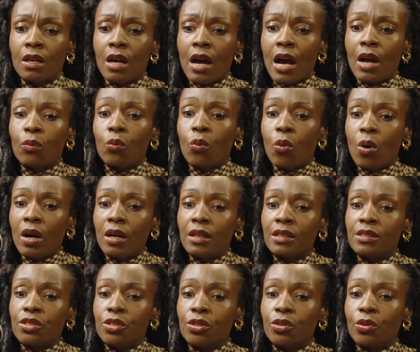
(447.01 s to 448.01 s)
I
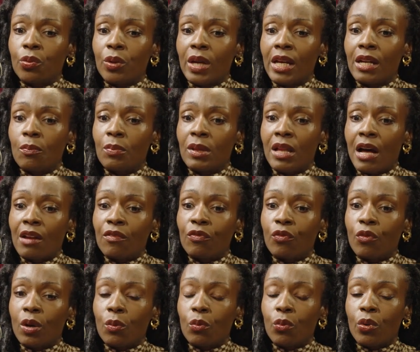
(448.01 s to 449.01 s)
want to create a
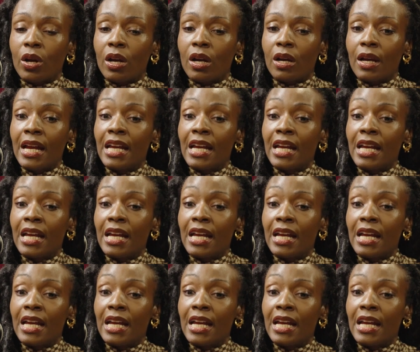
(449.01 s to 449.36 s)
platform where